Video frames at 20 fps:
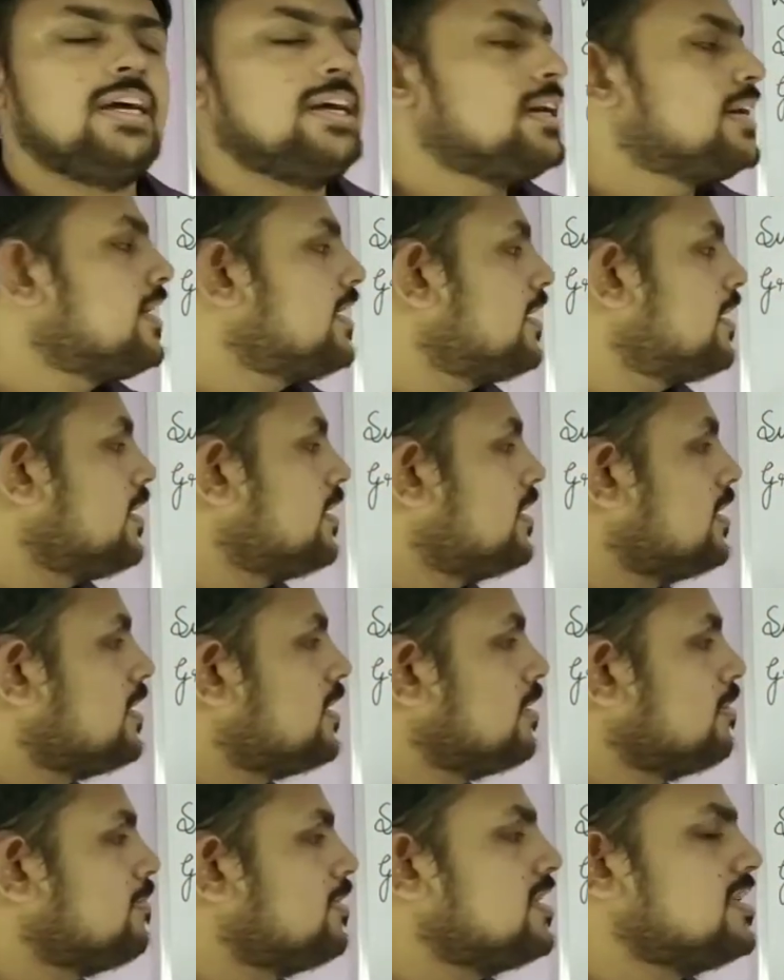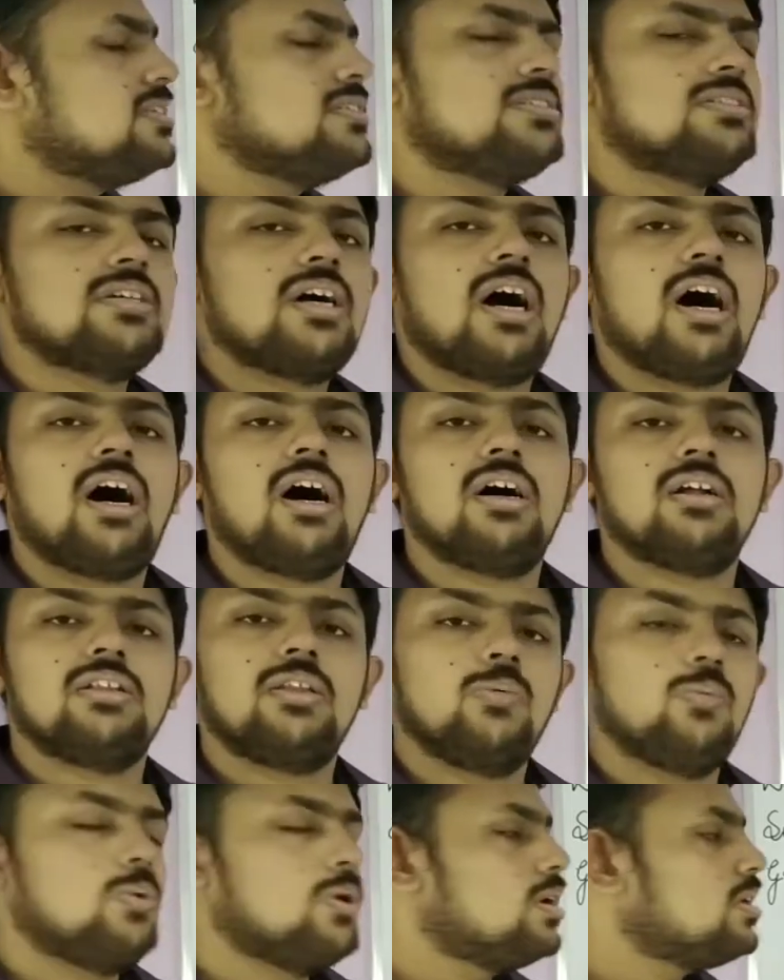determiners are
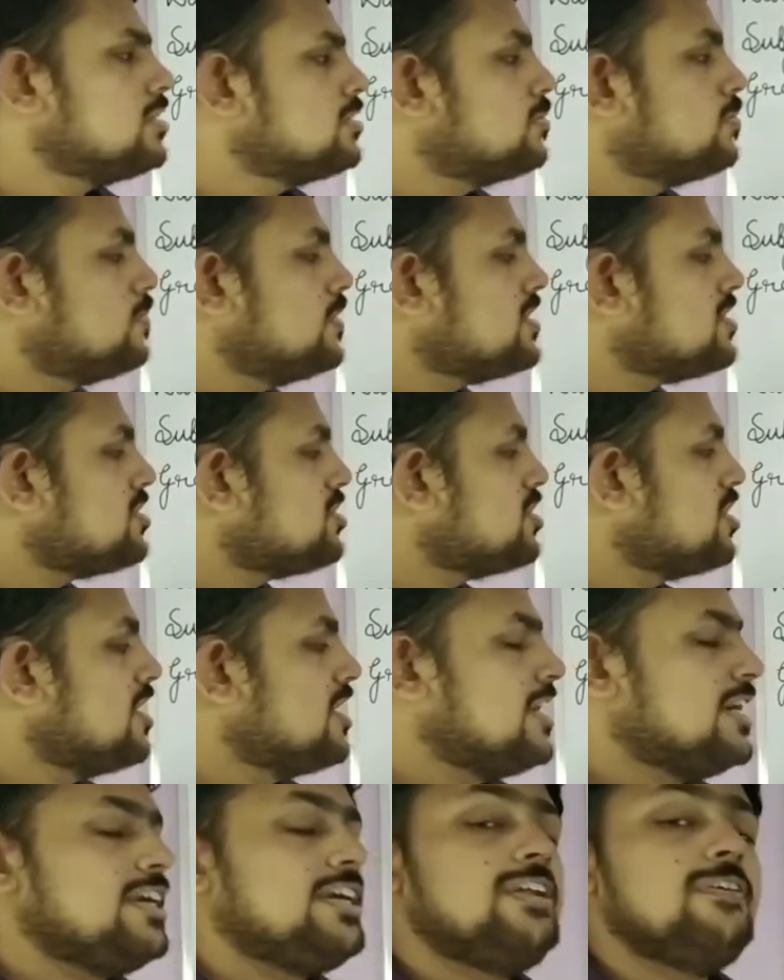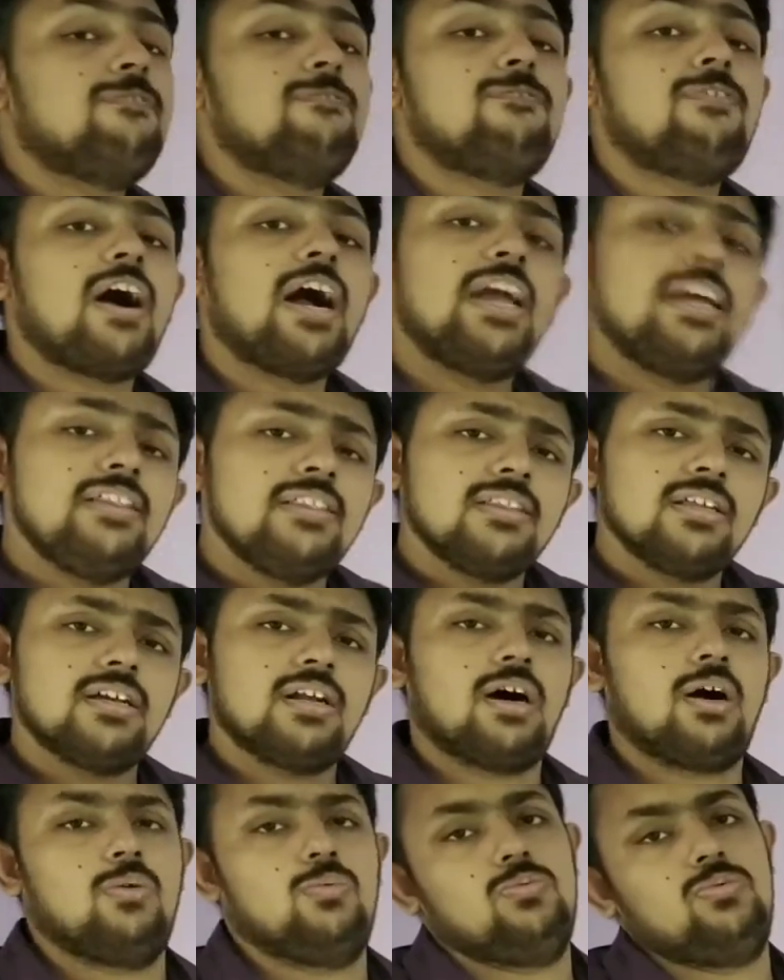the words which define the
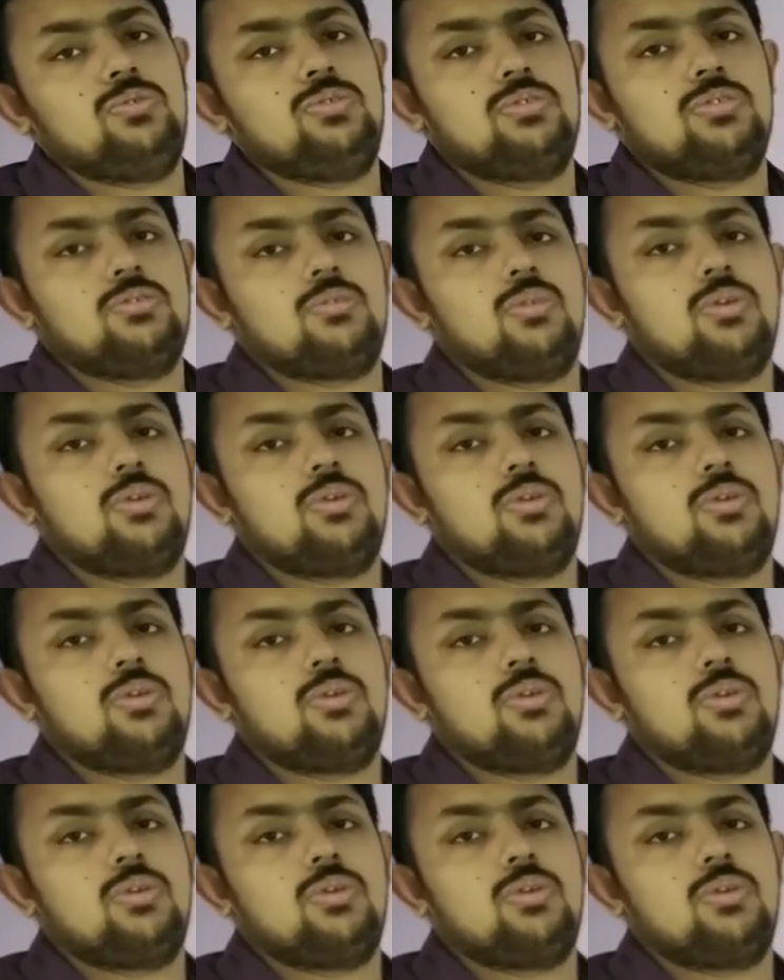nouns.